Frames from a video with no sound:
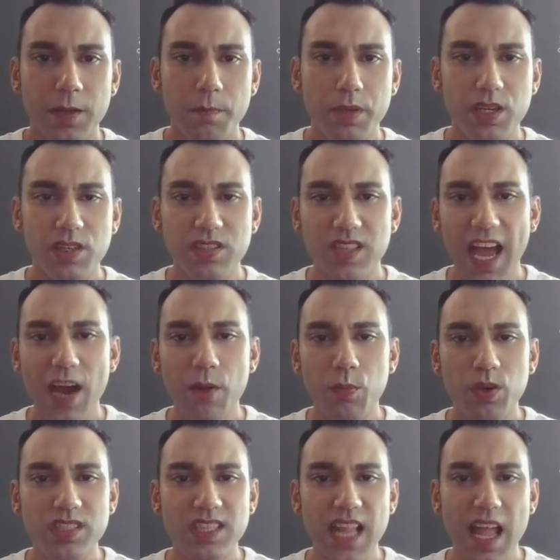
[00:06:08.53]
because that
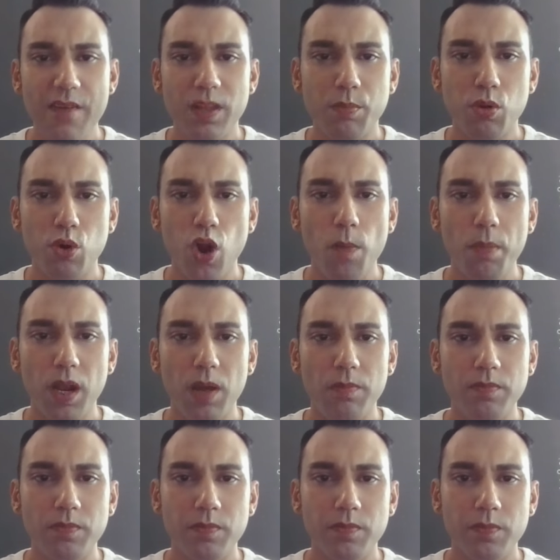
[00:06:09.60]
was never the
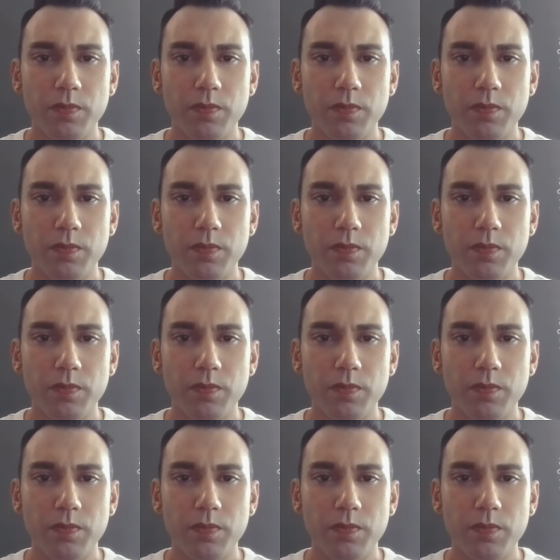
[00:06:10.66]
problem.